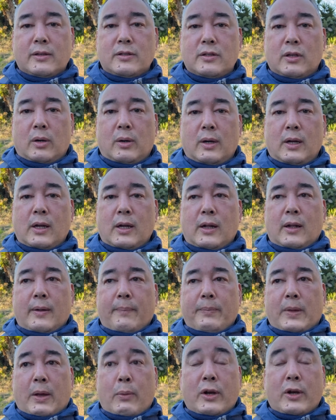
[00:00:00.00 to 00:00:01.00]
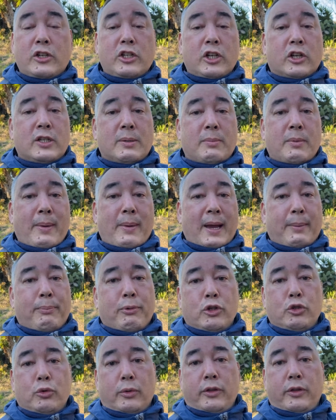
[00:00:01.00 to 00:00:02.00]
So I want to share some of my
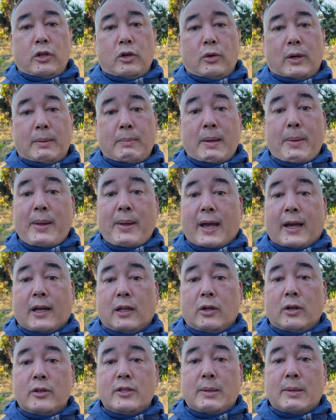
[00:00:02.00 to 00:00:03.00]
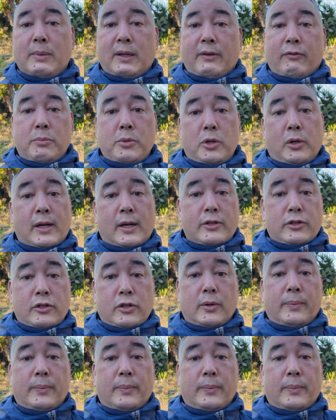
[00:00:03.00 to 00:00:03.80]
approach with you, and maybe I can learn something from you guys too.